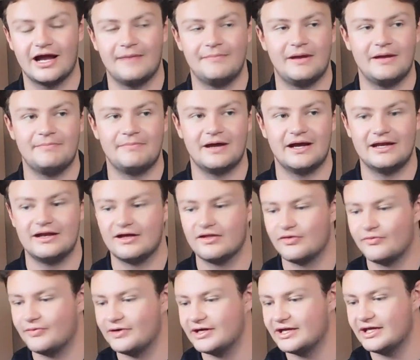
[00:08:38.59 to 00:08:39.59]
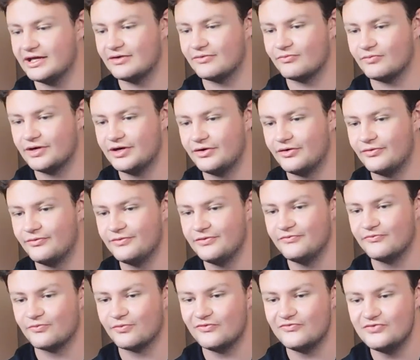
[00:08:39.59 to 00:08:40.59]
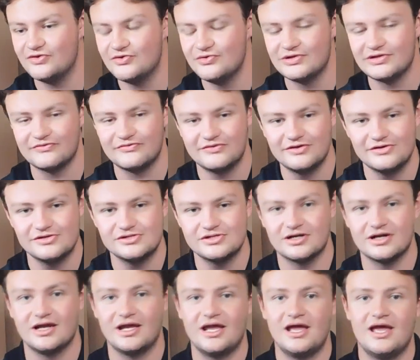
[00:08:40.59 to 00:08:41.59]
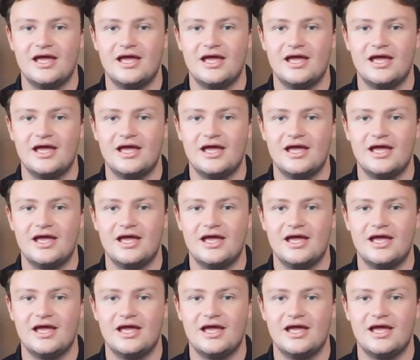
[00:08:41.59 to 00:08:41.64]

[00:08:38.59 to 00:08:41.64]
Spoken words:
I might buy another one to get a real review in the future.